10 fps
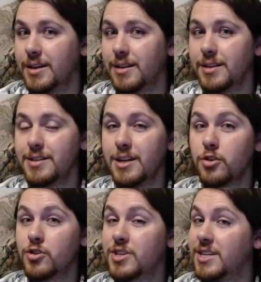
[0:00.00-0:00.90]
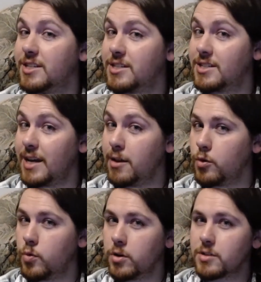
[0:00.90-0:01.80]
these teachers can say the
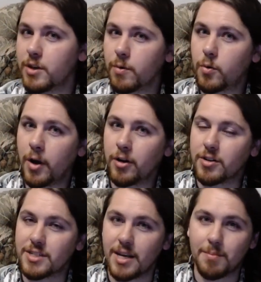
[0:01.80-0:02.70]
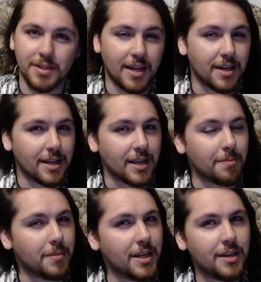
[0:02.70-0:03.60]
words they're required to say, but then
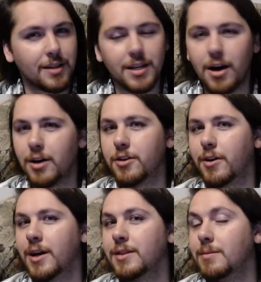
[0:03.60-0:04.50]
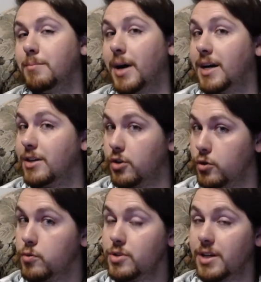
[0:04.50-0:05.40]
immediately undercut them by
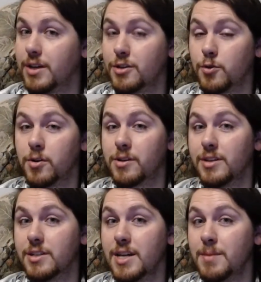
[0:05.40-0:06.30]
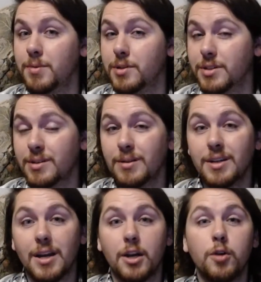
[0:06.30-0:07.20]
using historical examples,
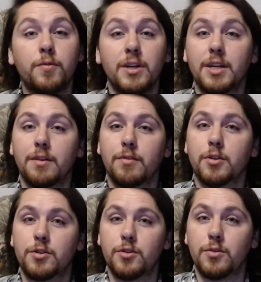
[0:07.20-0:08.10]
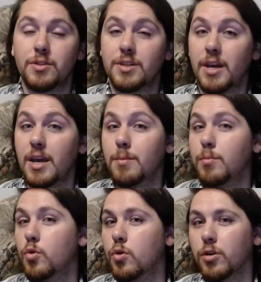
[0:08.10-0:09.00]
and hopefully give their students a
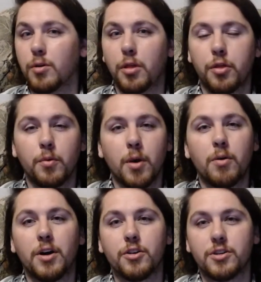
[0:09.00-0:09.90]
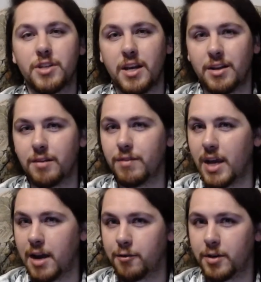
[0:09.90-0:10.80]
more thorough understanding of the
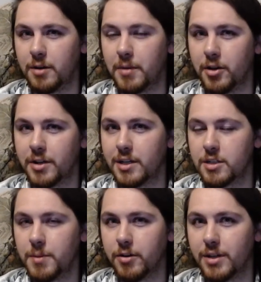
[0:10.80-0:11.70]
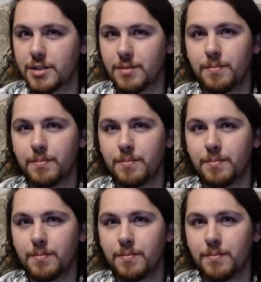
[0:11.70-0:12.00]
African American experience.